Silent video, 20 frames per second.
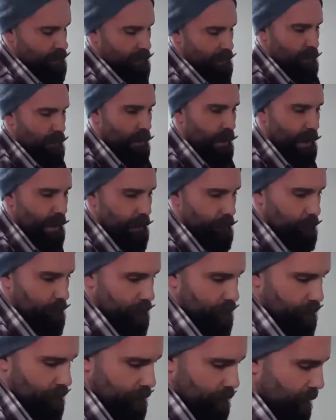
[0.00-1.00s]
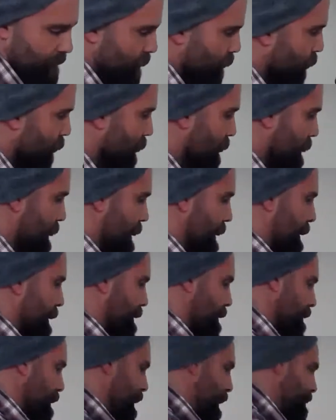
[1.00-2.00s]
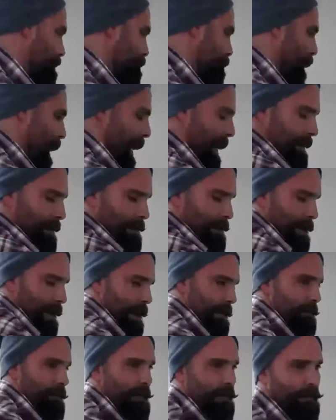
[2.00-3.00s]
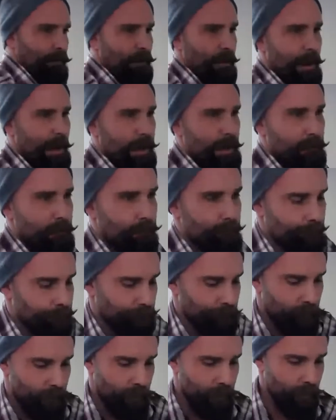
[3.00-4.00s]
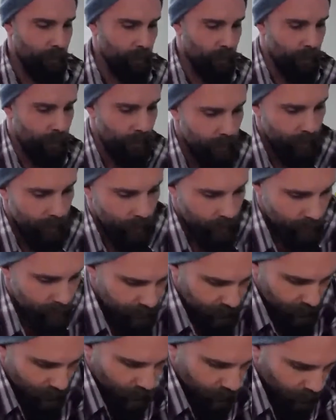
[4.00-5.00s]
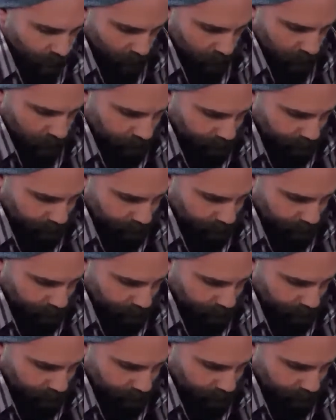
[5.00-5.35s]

them or edge wax them, right? So